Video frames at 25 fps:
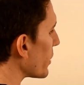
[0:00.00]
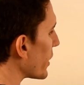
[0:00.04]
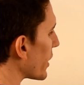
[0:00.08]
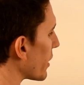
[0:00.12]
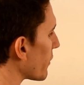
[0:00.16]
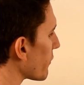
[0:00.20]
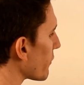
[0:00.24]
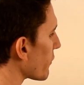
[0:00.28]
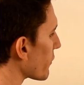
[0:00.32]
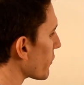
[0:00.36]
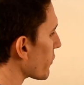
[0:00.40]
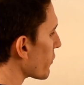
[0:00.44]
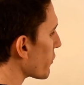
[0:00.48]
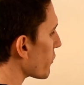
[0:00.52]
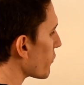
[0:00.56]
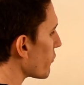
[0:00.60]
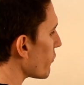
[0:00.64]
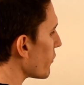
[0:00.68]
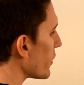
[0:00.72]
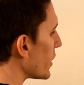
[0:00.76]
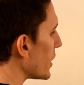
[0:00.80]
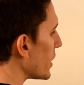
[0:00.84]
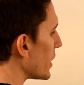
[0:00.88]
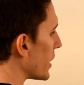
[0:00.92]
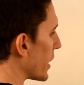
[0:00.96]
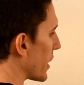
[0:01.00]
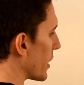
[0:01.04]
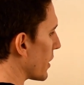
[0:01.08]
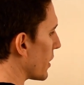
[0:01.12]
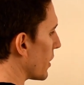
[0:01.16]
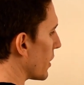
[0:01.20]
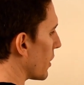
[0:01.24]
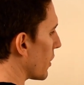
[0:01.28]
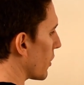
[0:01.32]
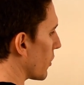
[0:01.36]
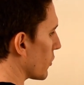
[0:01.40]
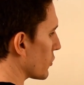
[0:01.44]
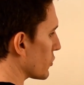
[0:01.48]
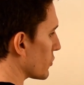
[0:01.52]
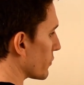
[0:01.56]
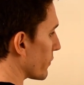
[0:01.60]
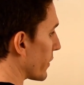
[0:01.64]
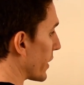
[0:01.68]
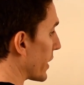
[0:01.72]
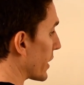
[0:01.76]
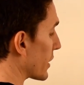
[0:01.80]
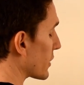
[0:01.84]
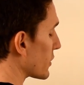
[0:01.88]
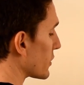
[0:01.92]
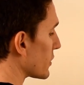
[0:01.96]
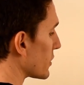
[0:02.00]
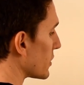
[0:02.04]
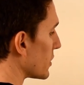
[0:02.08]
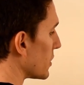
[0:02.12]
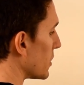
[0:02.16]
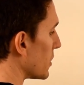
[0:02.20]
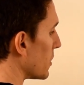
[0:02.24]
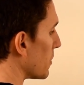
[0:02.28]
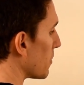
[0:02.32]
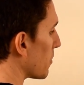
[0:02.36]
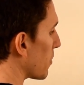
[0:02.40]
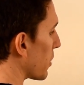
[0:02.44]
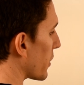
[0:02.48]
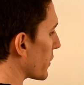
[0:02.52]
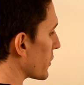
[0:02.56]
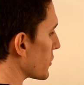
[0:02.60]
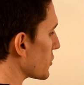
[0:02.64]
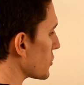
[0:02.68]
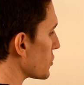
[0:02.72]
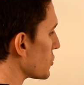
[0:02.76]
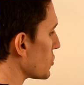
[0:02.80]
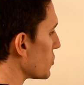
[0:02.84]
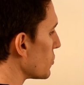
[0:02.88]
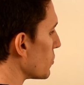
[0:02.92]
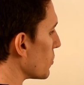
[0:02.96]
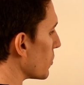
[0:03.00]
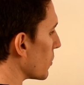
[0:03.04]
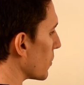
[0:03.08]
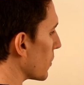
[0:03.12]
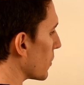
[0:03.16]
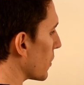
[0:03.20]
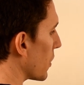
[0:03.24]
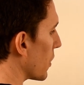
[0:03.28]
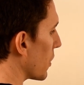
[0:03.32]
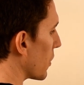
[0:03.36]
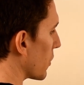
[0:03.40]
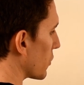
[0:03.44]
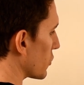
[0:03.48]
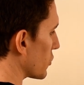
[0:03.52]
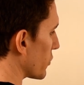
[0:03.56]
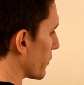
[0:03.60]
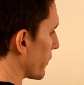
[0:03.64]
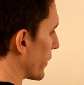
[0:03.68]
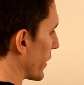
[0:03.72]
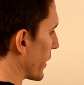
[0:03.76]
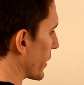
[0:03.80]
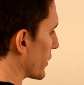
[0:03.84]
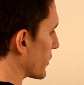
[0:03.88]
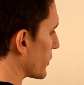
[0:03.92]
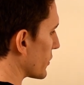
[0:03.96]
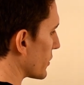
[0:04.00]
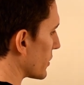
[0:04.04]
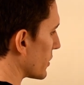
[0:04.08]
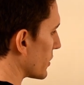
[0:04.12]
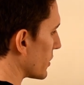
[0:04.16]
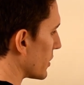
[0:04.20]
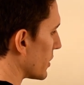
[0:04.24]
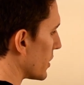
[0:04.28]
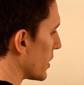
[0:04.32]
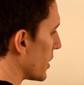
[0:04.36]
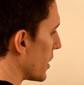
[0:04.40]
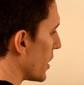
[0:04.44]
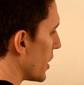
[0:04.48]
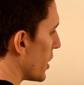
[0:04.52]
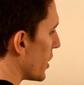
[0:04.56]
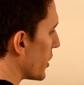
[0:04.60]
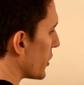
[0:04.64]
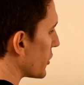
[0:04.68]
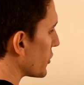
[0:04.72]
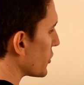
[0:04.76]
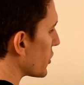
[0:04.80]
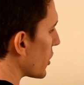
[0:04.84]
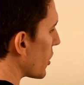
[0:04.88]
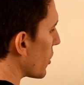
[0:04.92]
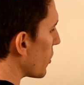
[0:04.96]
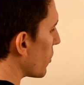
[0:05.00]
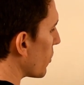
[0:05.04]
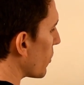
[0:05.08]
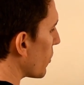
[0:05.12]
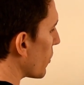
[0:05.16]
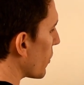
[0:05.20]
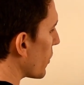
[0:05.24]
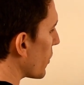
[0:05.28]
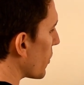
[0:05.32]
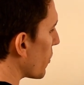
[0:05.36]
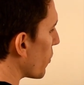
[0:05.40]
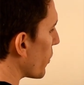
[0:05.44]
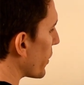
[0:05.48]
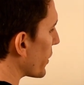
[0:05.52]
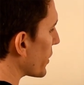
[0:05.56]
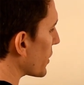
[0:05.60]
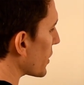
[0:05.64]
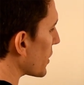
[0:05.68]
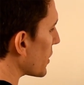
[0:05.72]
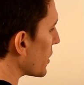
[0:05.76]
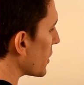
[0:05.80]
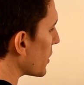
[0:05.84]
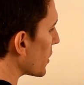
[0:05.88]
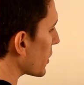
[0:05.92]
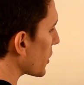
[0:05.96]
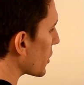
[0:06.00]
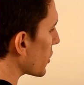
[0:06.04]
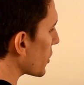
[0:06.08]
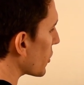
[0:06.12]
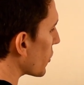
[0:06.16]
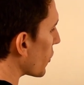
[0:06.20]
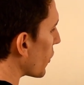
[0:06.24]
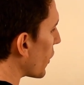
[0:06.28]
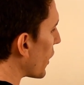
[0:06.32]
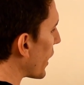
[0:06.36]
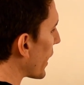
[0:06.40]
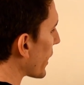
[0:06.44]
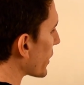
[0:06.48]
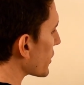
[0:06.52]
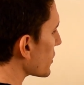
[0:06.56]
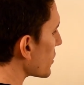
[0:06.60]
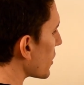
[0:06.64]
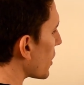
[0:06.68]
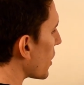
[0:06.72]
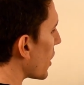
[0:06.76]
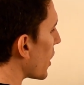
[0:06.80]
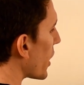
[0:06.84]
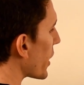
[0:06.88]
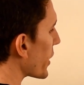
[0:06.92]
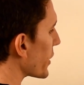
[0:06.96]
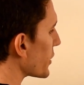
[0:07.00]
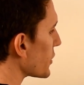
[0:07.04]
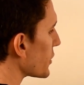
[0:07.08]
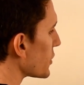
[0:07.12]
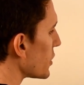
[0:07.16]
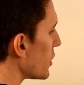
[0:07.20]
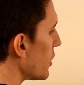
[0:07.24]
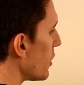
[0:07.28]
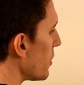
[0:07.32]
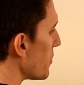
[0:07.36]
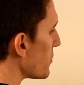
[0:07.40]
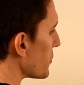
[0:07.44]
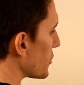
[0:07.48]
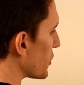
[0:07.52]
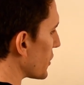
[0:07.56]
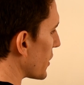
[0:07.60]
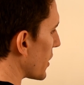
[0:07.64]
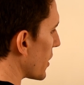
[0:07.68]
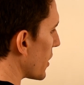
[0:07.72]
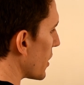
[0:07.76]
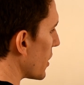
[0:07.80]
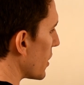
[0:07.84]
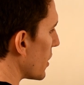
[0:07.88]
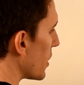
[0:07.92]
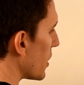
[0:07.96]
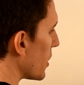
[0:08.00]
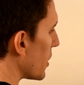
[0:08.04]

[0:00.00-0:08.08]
have 3 lots of x plus 2 lots of x. So we can collect like terms here